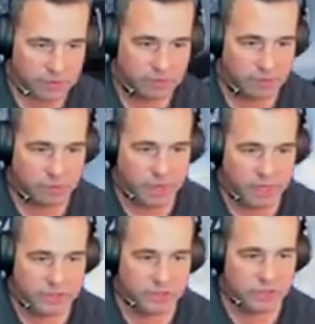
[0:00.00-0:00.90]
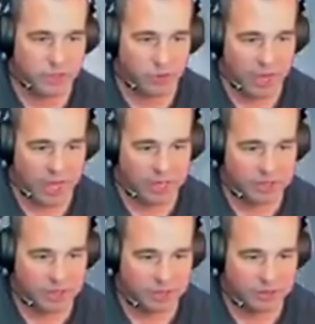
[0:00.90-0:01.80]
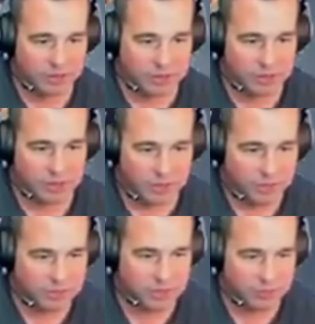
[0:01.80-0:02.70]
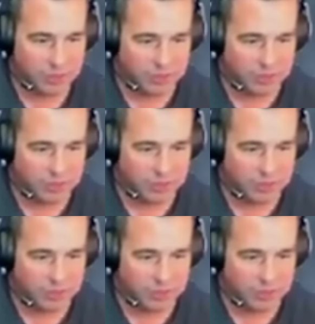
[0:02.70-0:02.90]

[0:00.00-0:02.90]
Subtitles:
Man, it's so agile, this thing. Let's see if we can